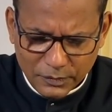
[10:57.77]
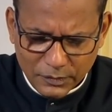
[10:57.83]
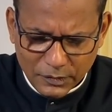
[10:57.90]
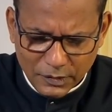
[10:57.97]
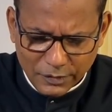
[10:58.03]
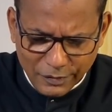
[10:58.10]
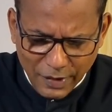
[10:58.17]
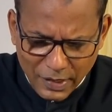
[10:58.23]

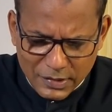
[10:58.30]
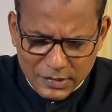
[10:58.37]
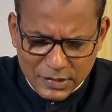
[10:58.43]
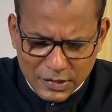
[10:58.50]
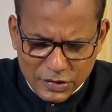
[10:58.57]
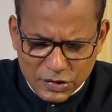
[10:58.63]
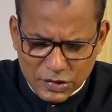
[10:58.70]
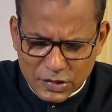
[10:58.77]
The
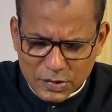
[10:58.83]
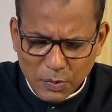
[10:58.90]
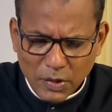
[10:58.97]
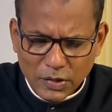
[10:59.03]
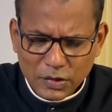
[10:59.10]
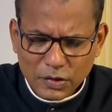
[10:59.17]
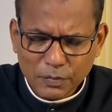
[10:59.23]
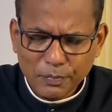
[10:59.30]
Pharisees just
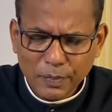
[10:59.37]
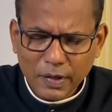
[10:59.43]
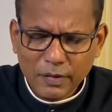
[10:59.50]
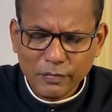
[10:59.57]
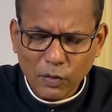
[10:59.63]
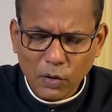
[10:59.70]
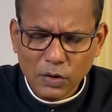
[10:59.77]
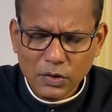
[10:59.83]
wanted to pick
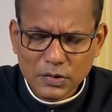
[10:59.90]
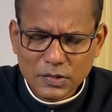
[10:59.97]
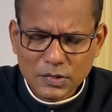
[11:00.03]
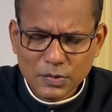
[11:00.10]
faults